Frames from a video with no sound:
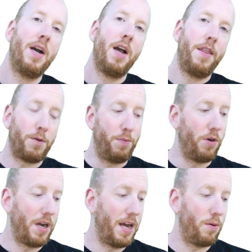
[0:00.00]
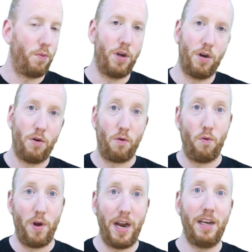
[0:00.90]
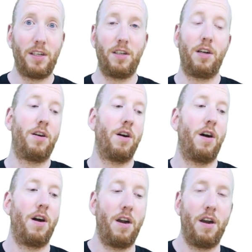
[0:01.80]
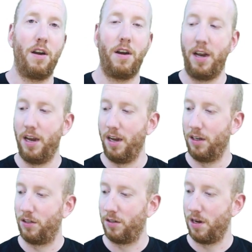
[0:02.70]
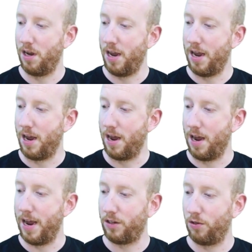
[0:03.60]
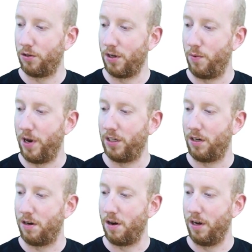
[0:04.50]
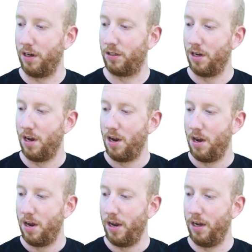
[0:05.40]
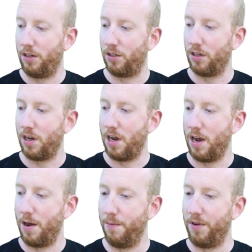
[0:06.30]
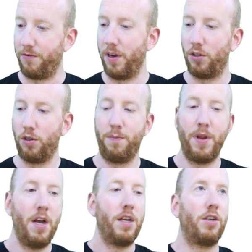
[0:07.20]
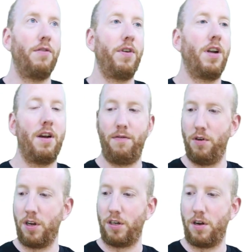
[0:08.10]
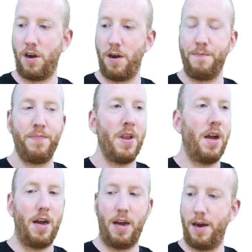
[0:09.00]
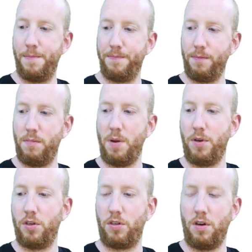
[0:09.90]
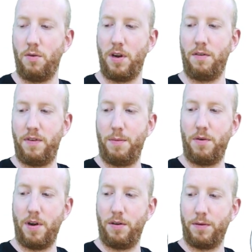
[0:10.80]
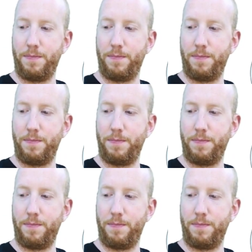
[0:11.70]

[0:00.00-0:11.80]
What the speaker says: This bulkhead will raise the car his axles and raise the car its differential. So if you're going to have a look at the car, maybe just turn it around, flip it around.